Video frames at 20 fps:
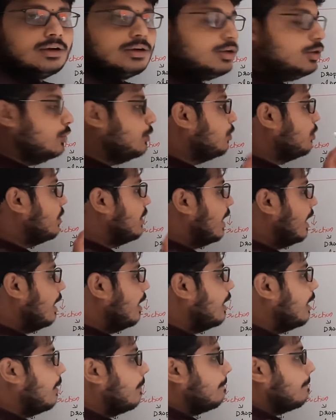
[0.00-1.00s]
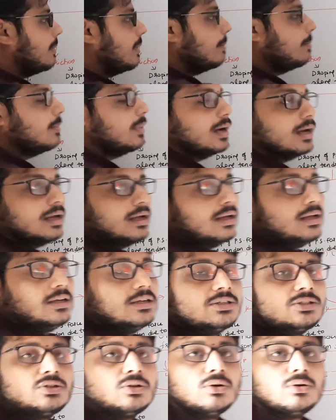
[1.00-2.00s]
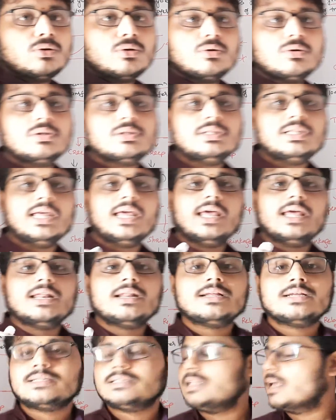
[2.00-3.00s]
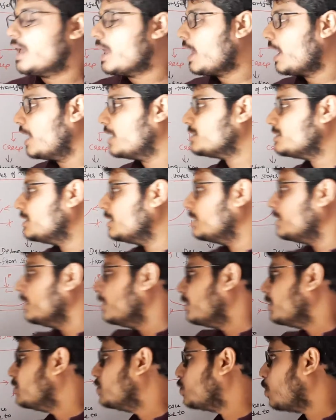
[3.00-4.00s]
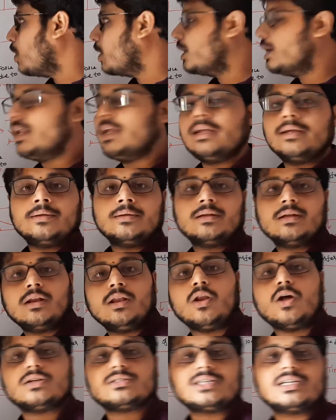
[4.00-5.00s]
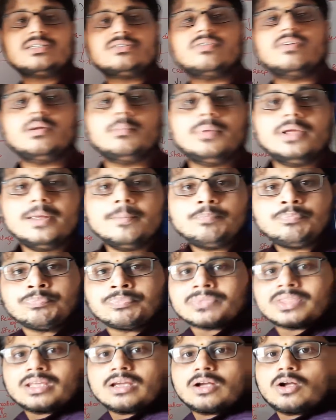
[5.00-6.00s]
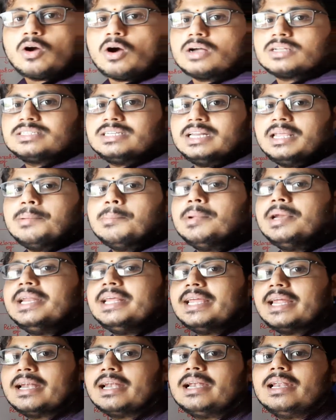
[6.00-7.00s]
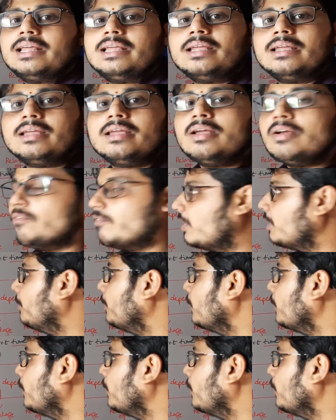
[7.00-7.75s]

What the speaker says: Due to the member. So the elastic shortening losses will be caused immediately. Why?